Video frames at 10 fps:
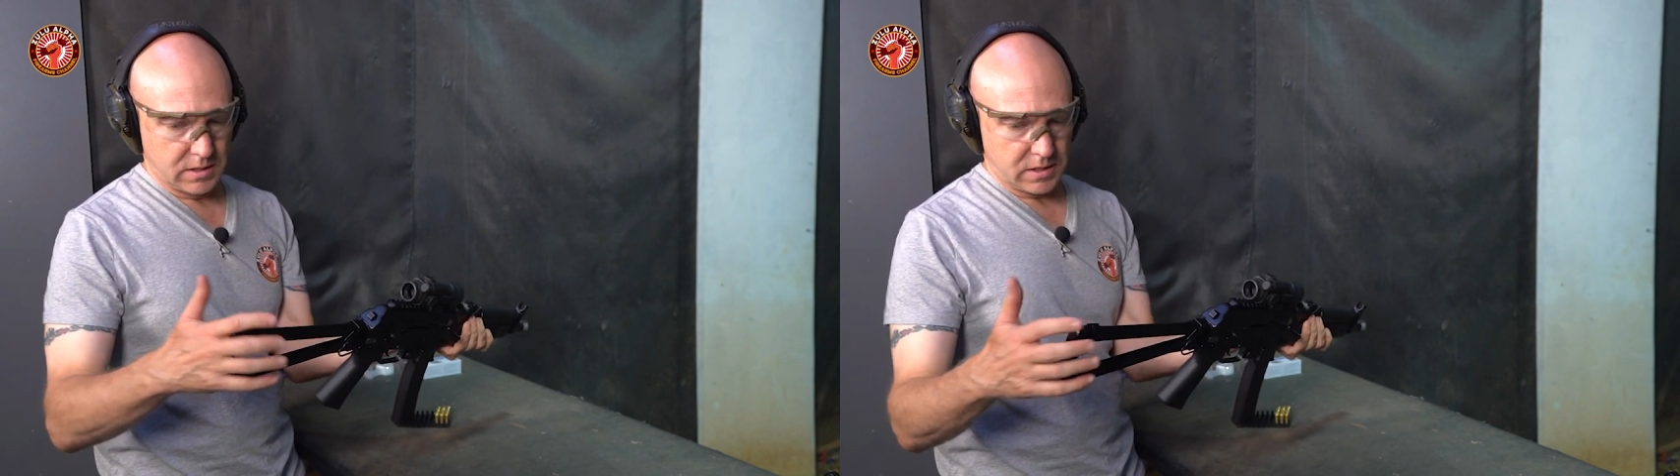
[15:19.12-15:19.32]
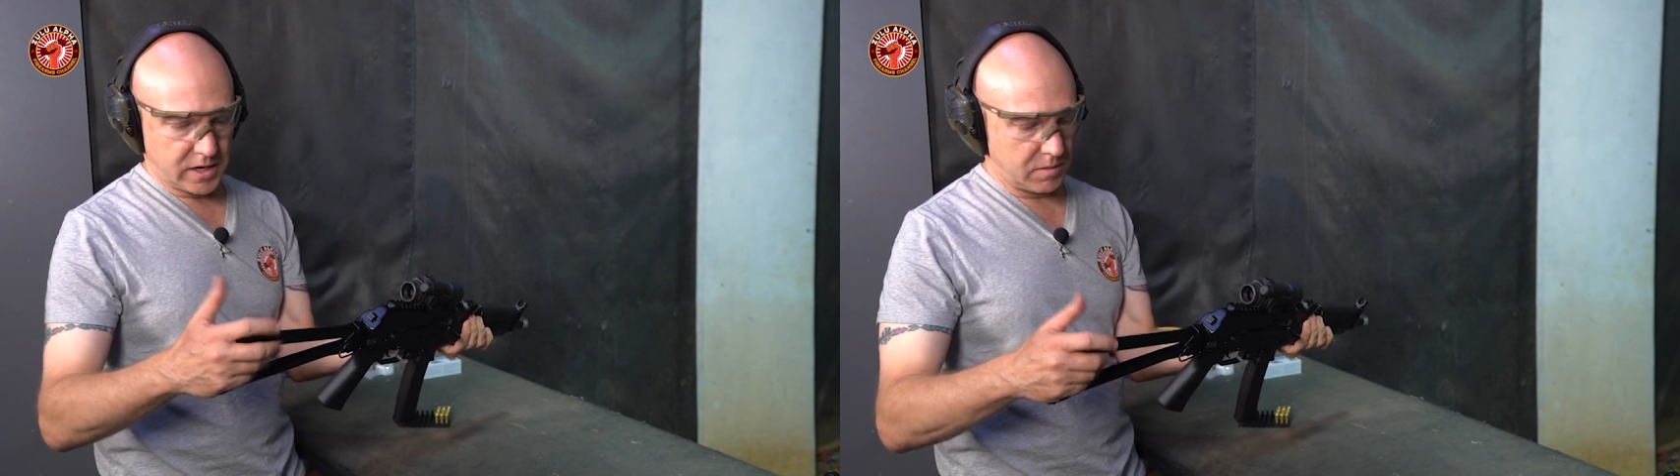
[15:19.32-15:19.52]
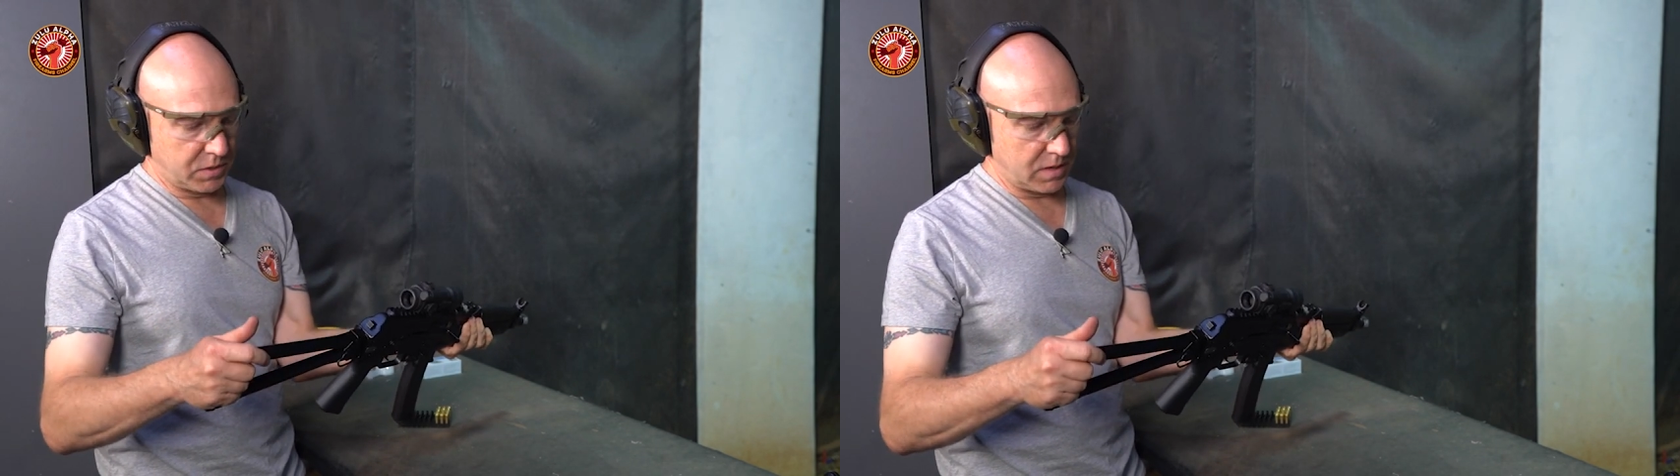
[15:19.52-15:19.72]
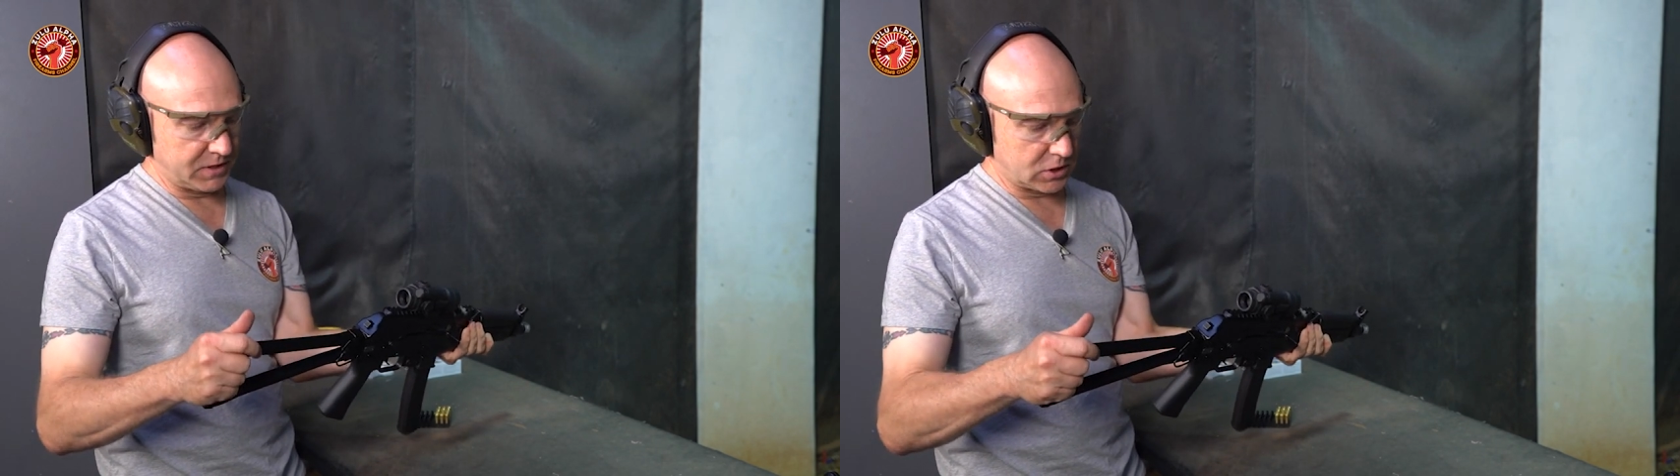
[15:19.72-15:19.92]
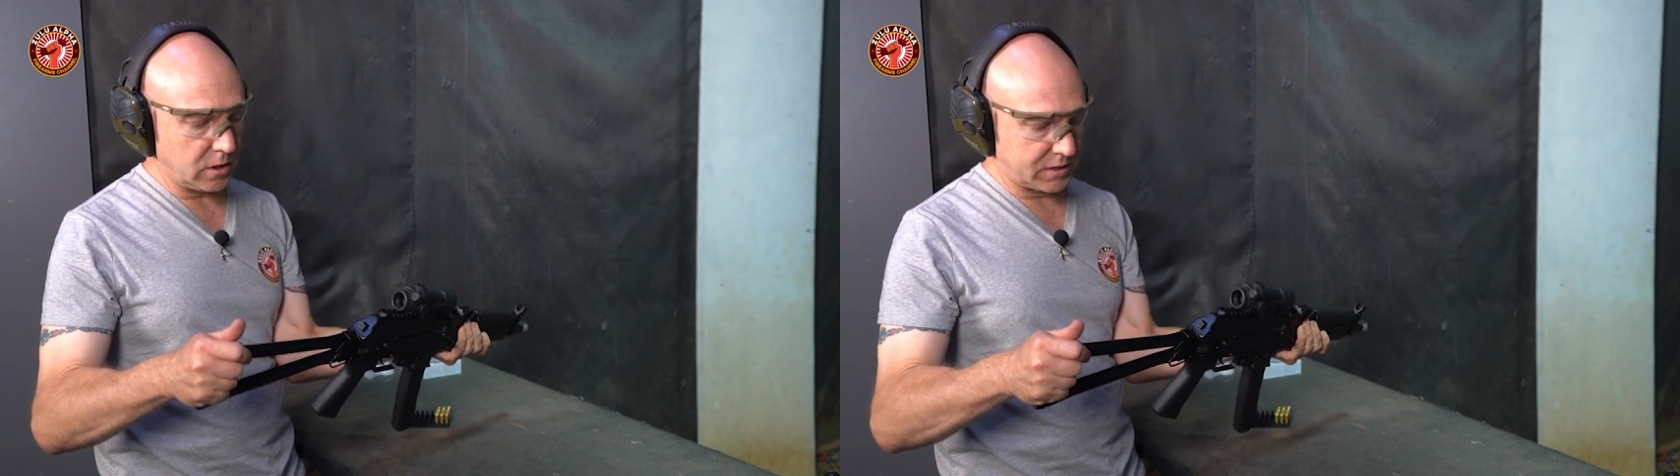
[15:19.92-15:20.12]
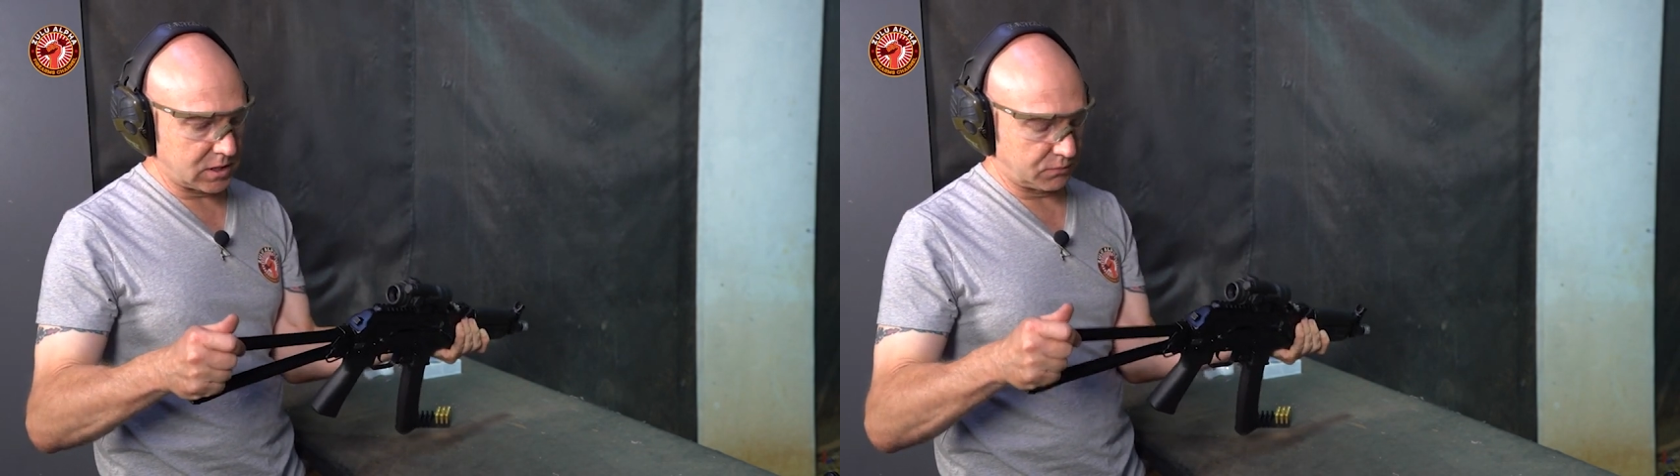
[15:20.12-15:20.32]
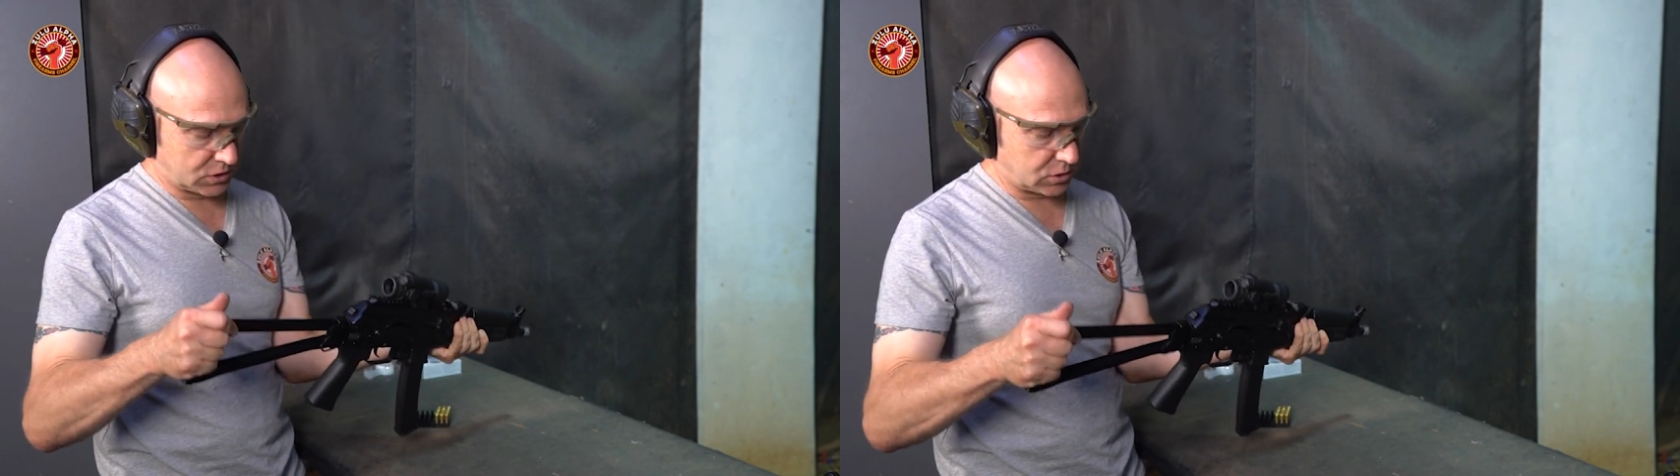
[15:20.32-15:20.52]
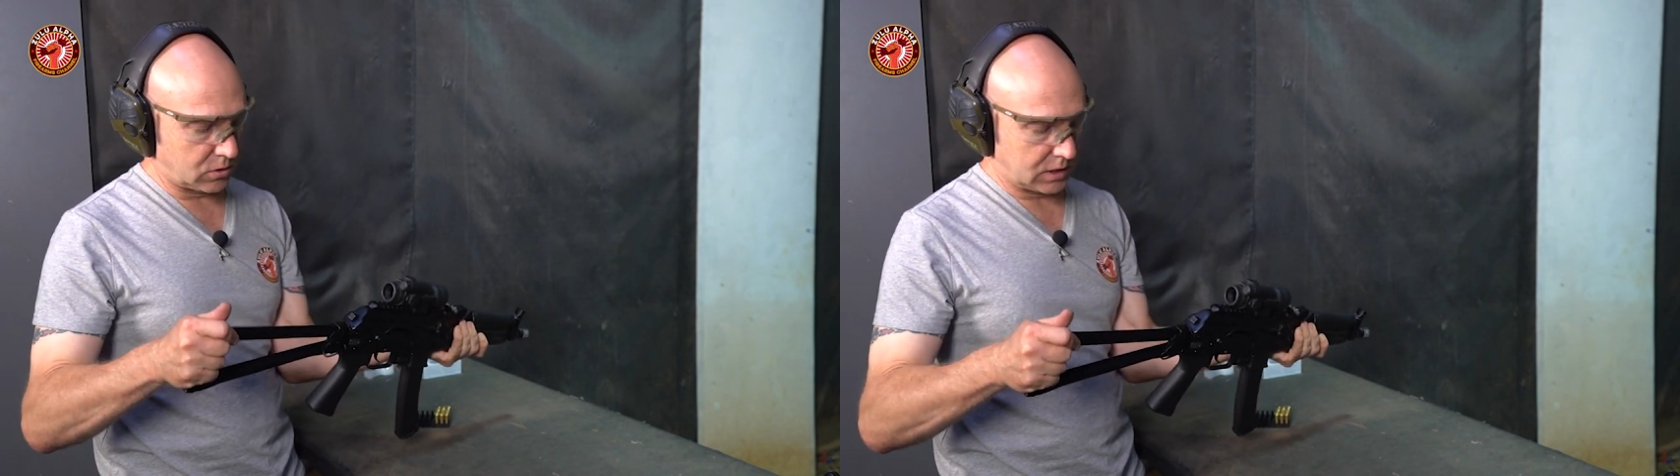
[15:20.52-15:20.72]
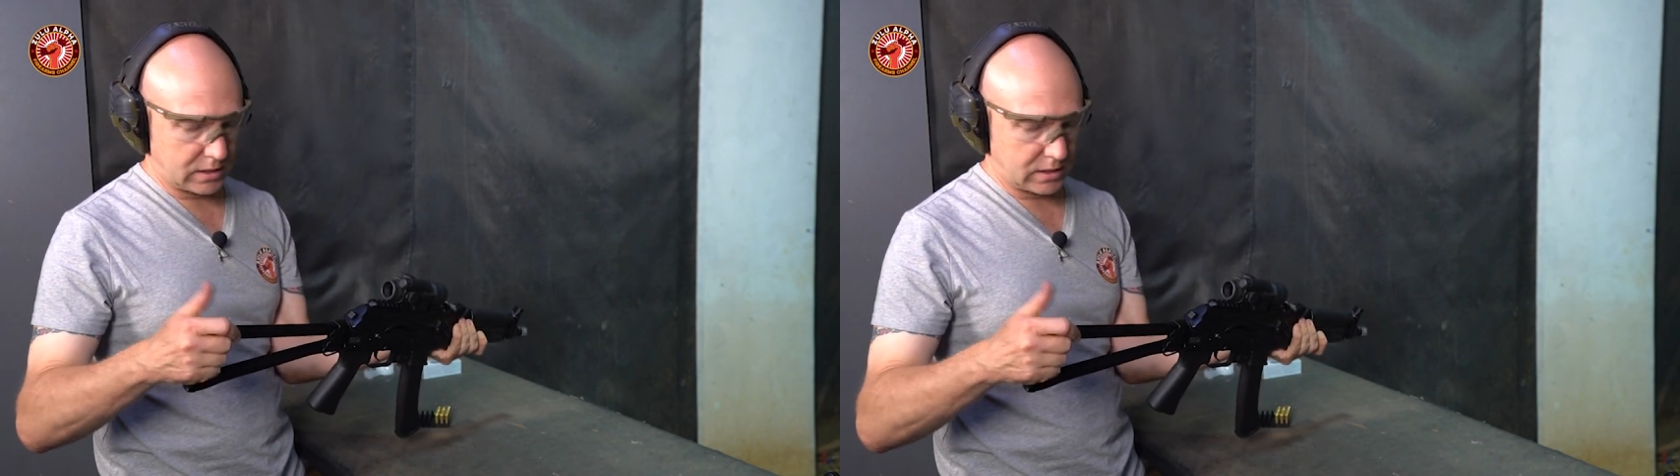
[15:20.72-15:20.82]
But I mean, the stock itself is sturdy.